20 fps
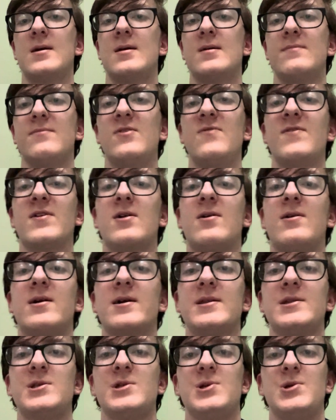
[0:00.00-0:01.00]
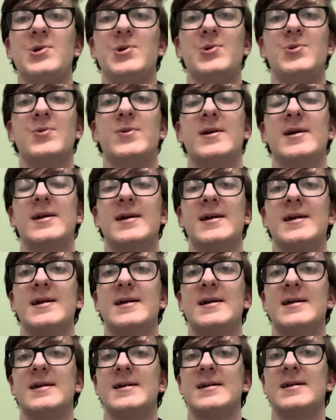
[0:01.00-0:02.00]
Moving on to
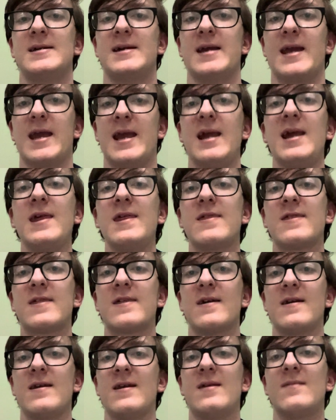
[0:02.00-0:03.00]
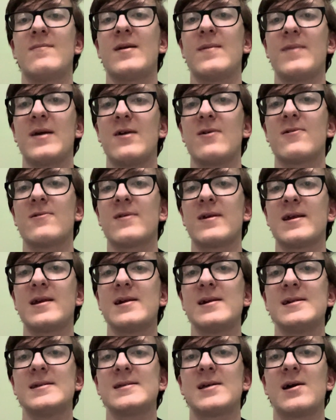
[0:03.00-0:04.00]
8th in my power
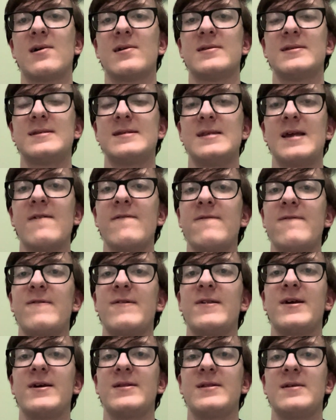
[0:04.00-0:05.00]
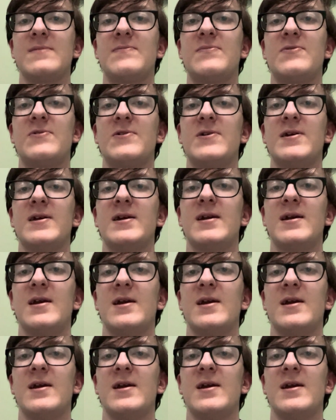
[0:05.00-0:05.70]
rankings, I'll definitely put